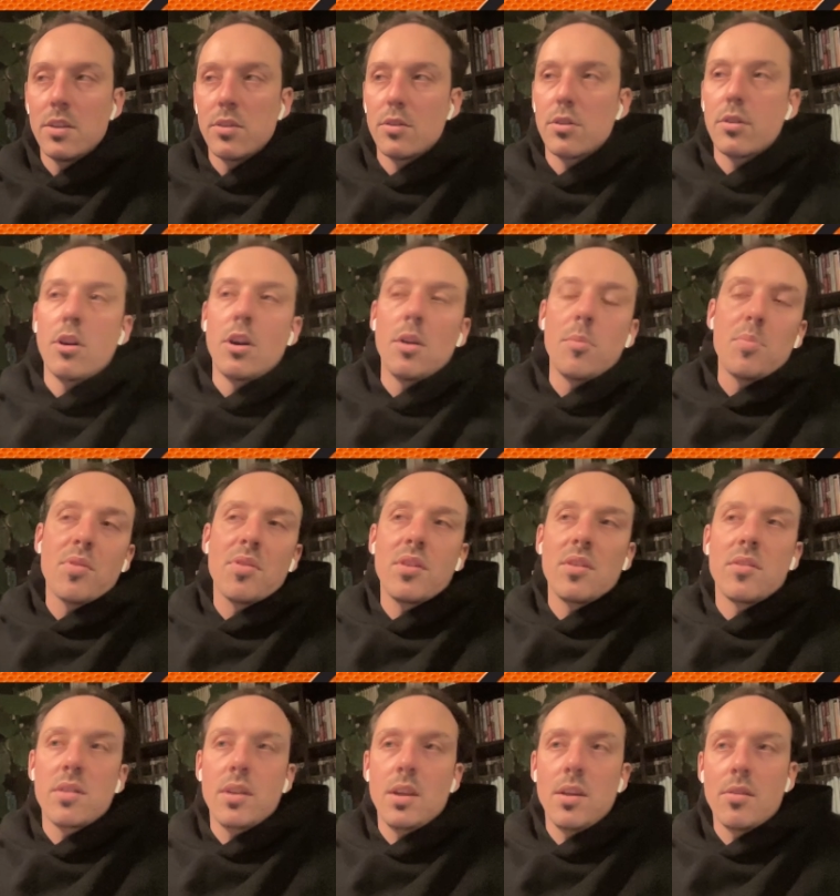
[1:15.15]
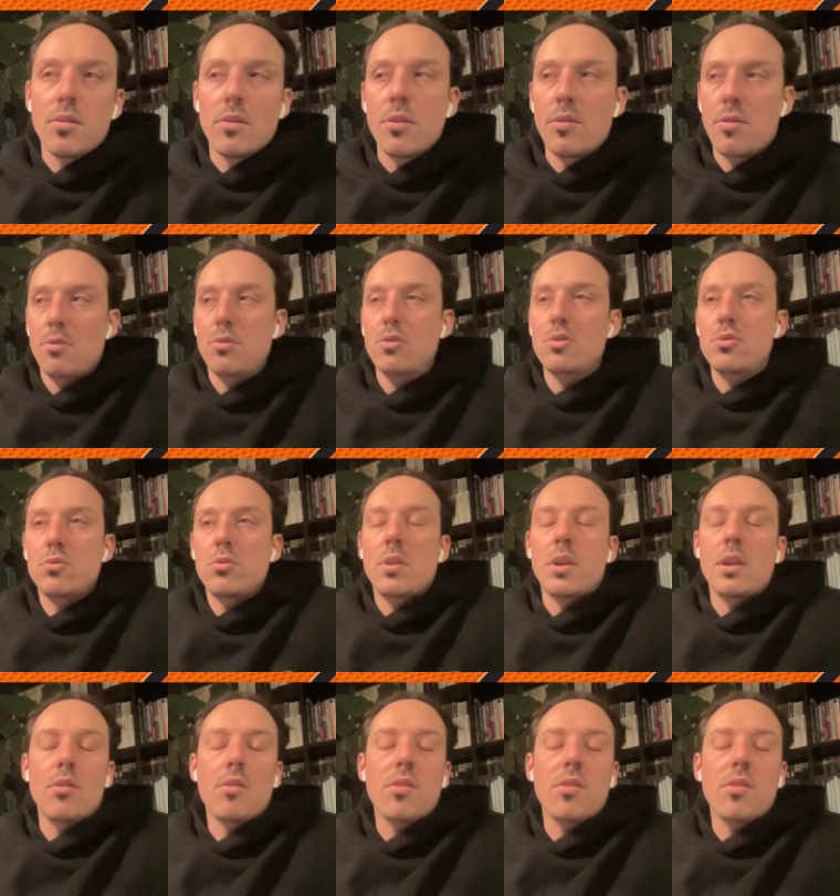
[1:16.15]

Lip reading: The opposite is also true, and you